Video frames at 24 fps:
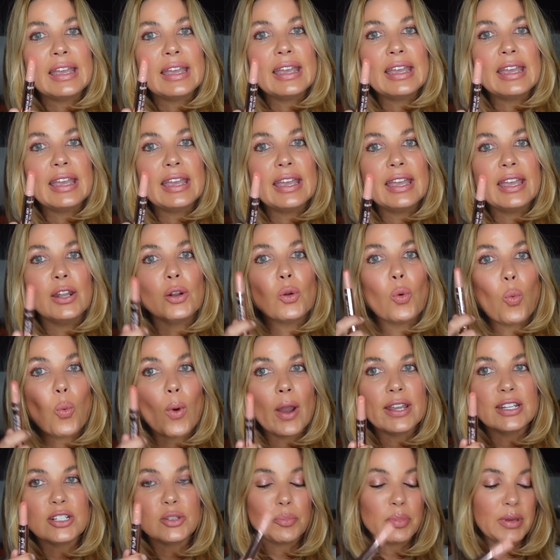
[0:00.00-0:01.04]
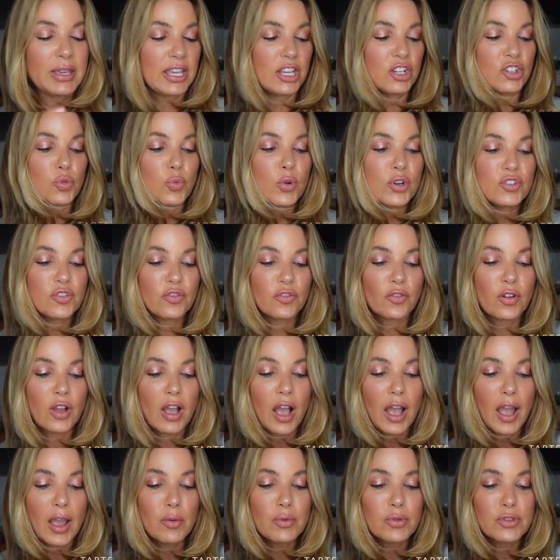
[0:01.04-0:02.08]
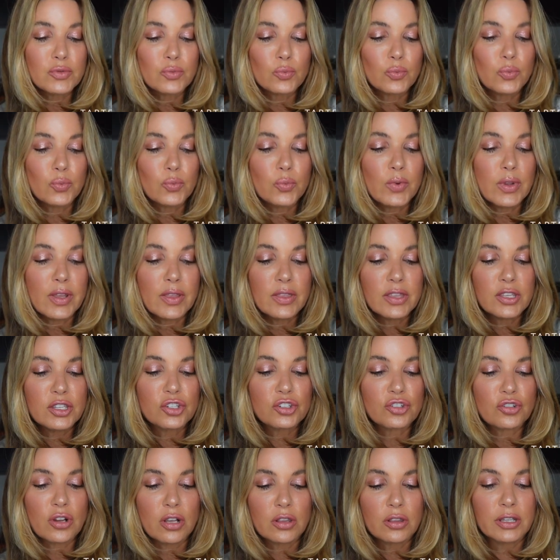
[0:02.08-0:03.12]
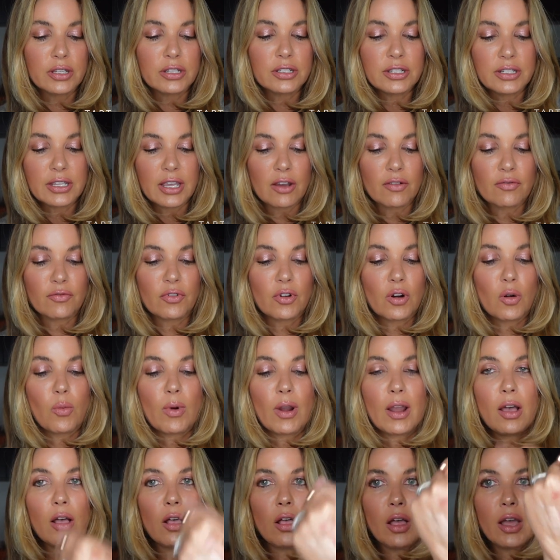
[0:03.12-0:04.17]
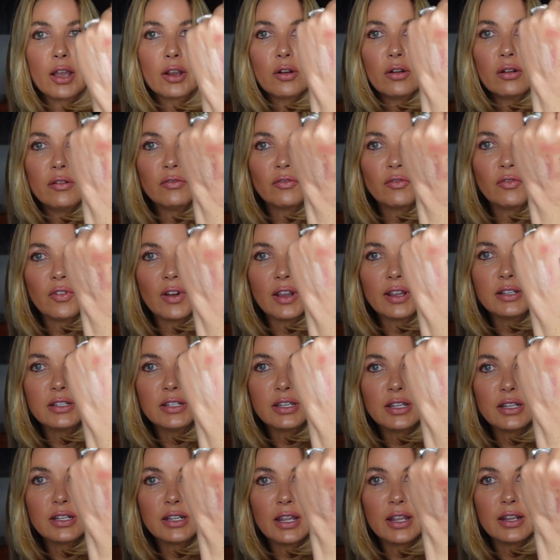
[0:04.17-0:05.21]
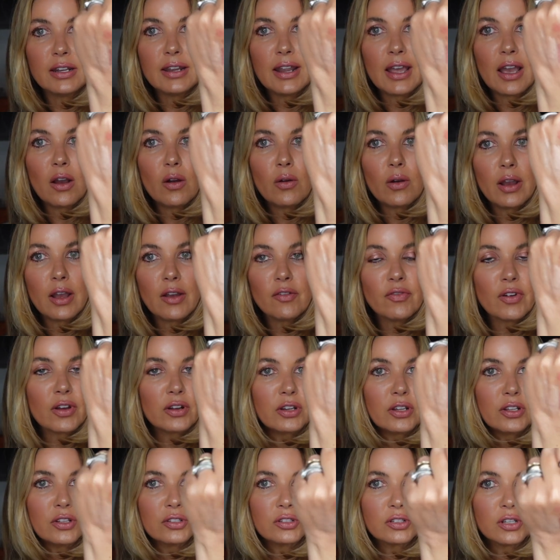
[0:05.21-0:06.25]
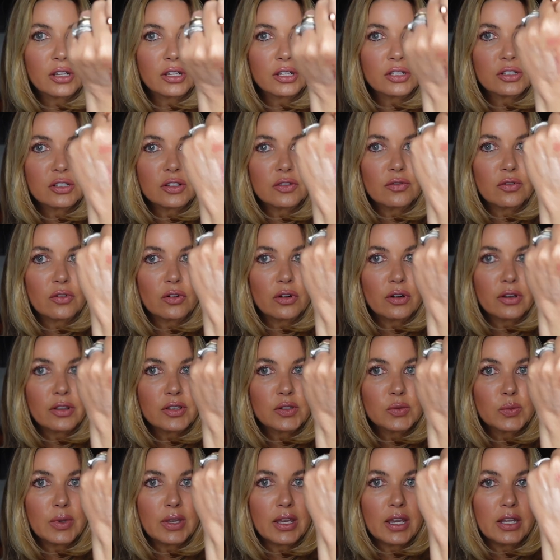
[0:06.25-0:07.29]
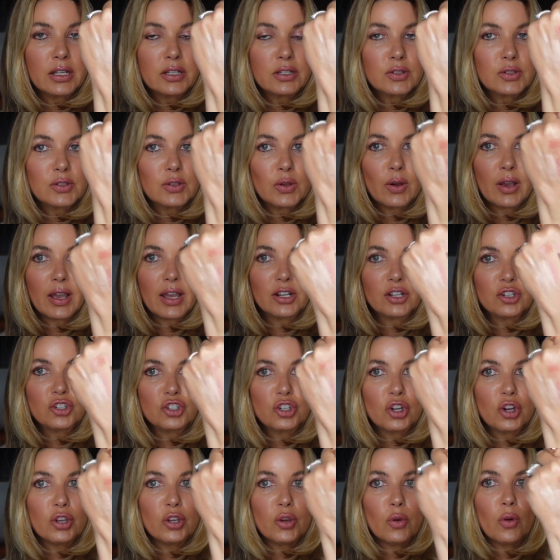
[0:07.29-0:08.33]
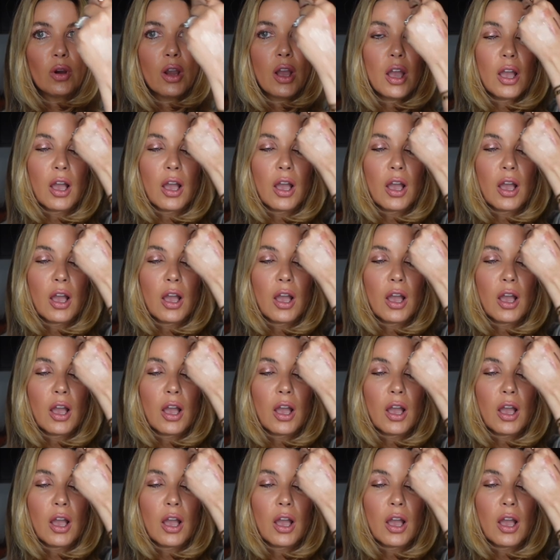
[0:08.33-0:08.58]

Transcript: in White Peach, which I was really struggling to get for a while. I couldn't find it and now I found it in stock at Sephora this weekend. So I had to show you.